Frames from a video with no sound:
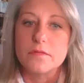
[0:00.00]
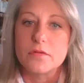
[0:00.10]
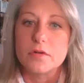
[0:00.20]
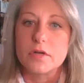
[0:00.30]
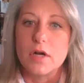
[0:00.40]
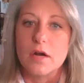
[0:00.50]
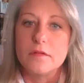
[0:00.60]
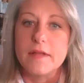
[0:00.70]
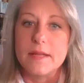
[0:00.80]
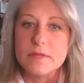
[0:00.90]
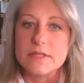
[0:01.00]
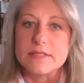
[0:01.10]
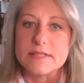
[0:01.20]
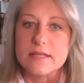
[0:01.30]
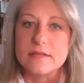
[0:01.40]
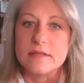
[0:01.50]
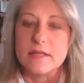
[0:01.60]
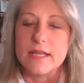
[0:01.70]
for our families and